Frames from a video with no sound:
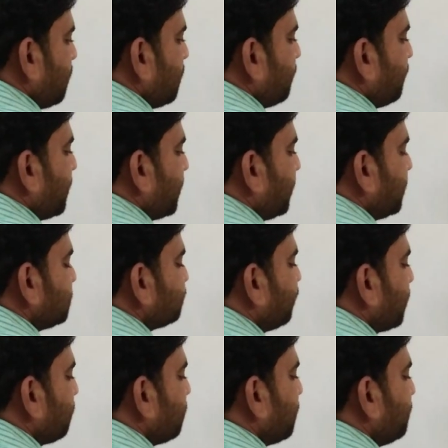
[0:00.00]
my range
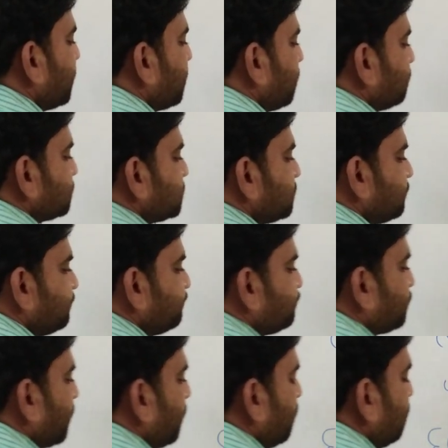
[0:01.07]
formula becomes
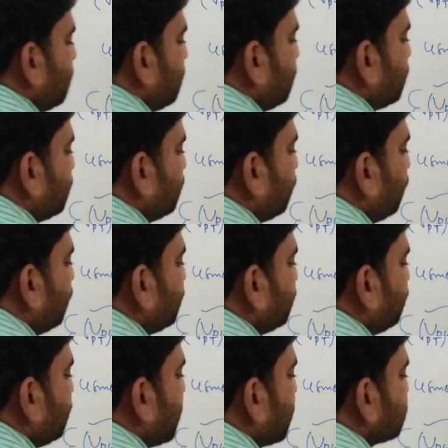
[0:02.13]

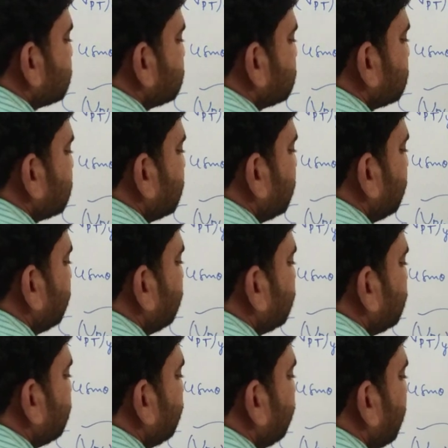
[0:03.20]
2ux into
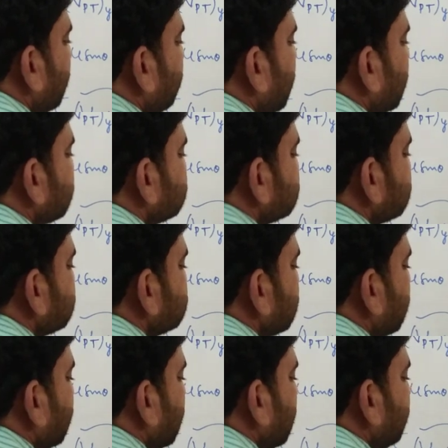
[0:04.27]
uy by g.
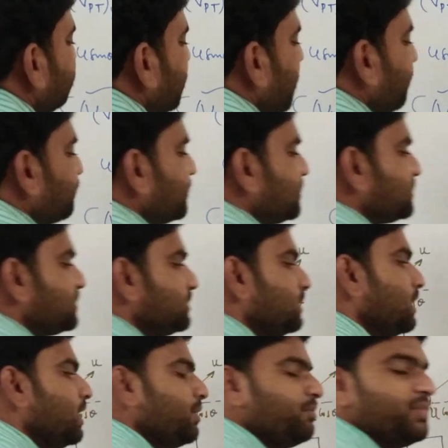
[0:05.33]
Generally we have this
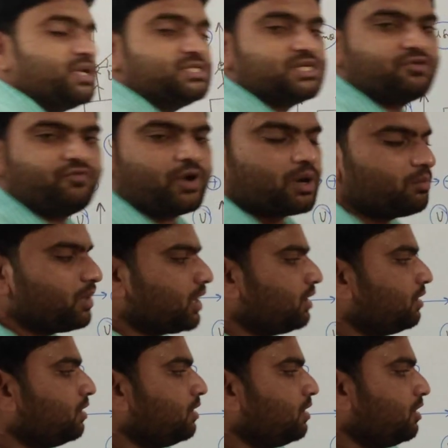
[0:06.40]
basic
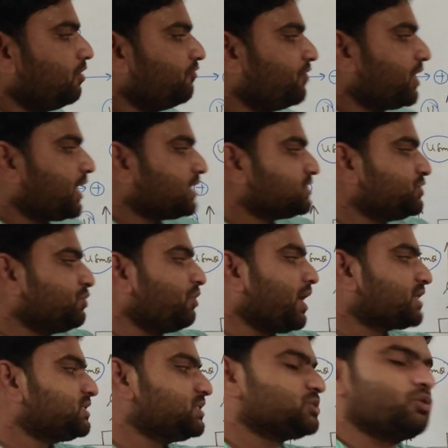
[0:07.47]
formula, whereas
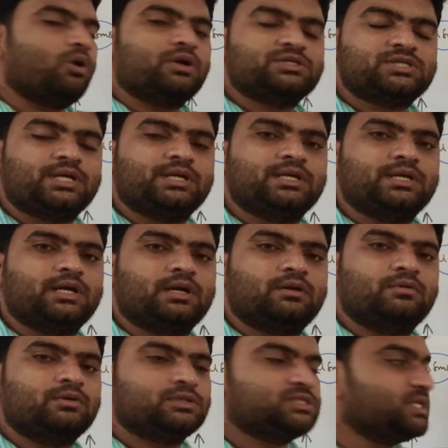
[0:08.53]
ux is constant
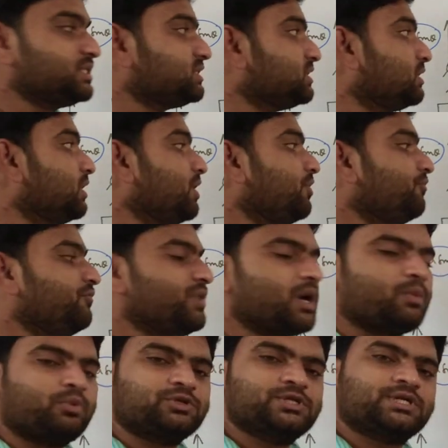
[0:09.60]
here, since we are
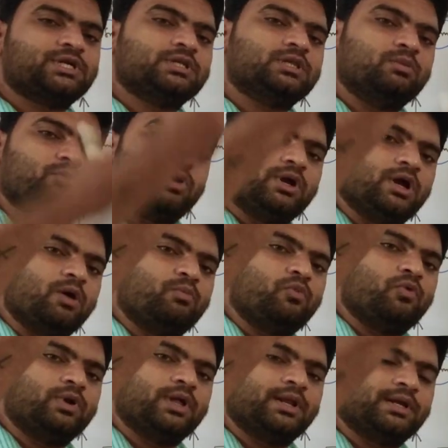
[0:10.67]
projecting the body
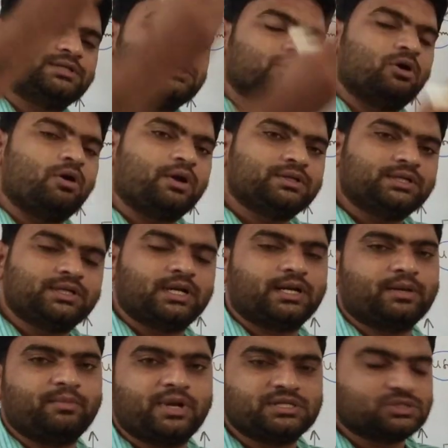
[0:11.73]
upward direction, horizontal
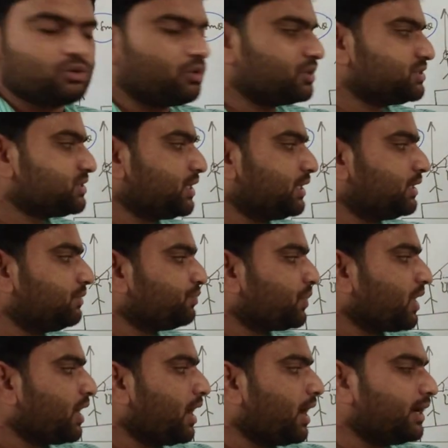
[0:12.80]
remains constant,
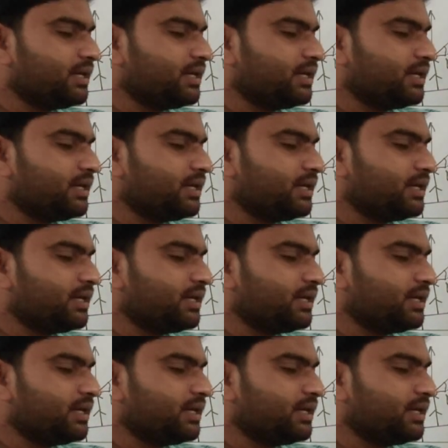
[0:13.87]
and